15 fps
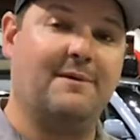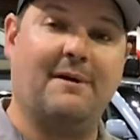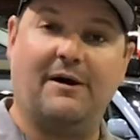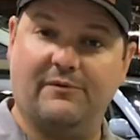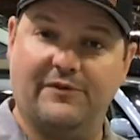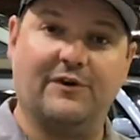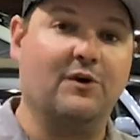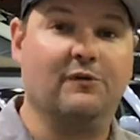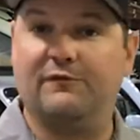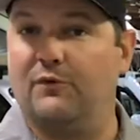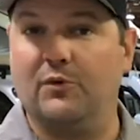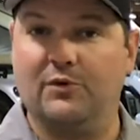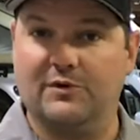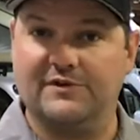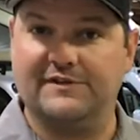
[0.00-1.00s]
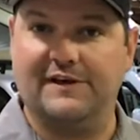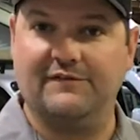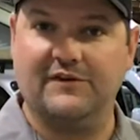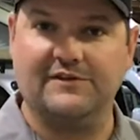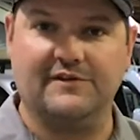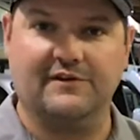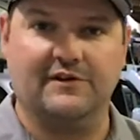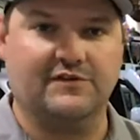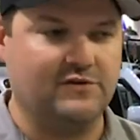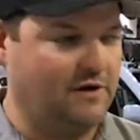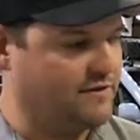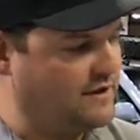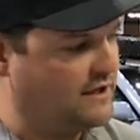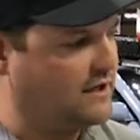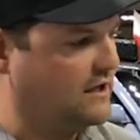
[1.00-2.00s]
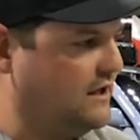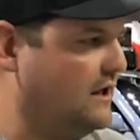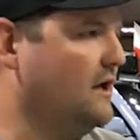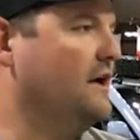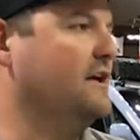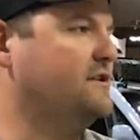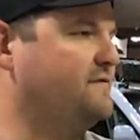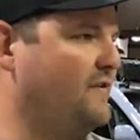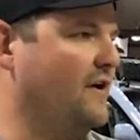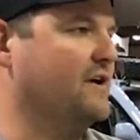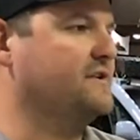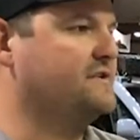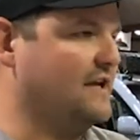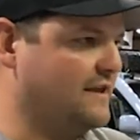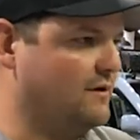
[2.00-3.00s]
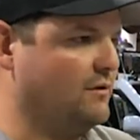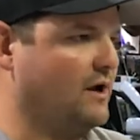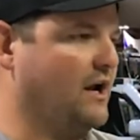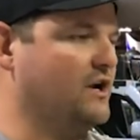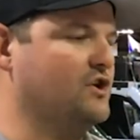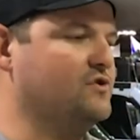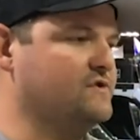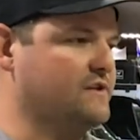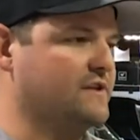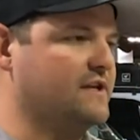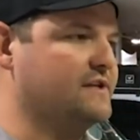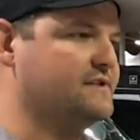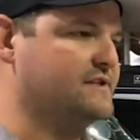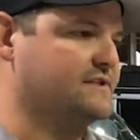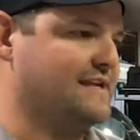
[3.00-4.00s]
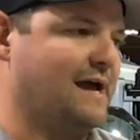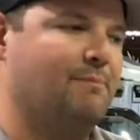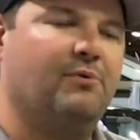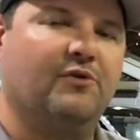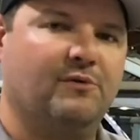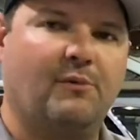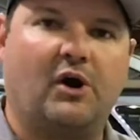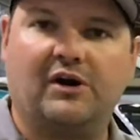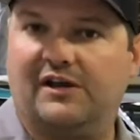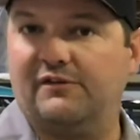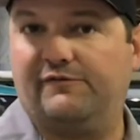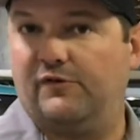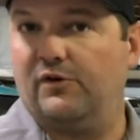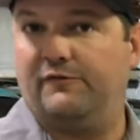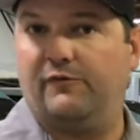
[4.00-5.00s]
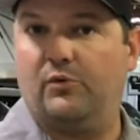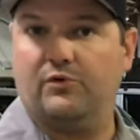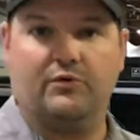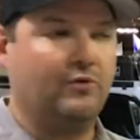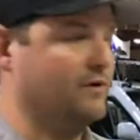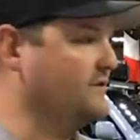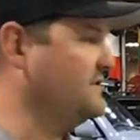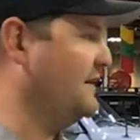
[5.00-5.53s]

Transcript: came out with their own four-door seventy series. So I think it's fair to say they were kind of using these to sample the market for a four-door